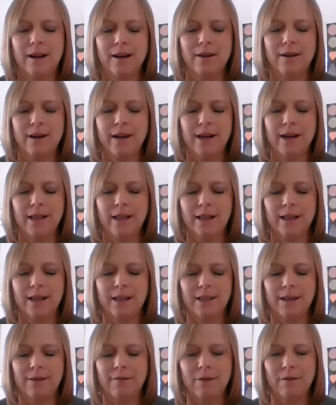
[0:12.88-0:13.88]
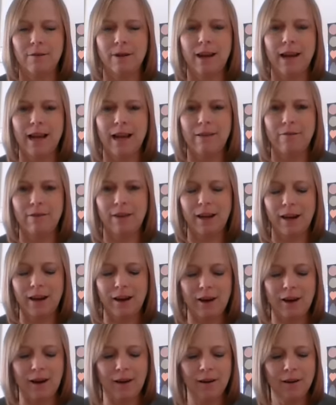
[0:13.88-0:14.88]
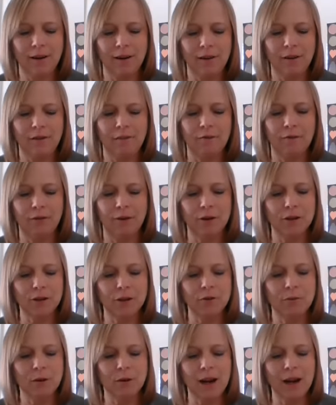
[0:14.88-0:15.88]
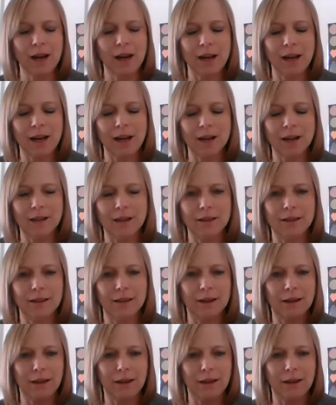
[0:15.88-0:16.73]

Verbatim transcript: All right, let's see what we have here. First one is